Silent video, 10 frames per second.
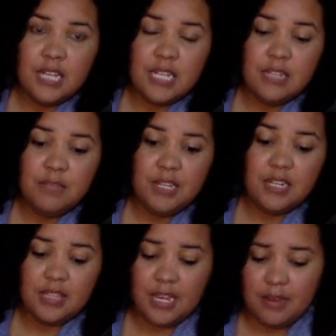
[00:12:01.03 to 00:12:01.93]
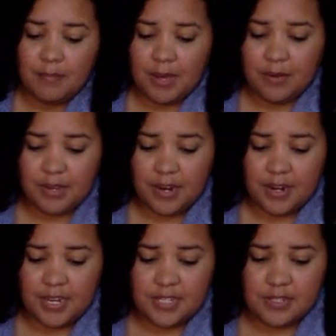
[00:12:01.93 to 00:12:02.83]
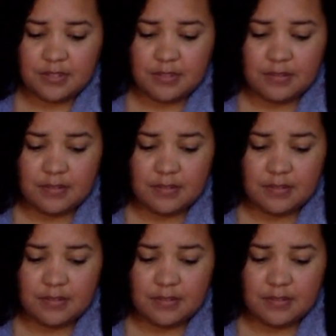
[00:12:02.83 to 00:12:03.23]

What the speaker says: That's something to think about, Aries.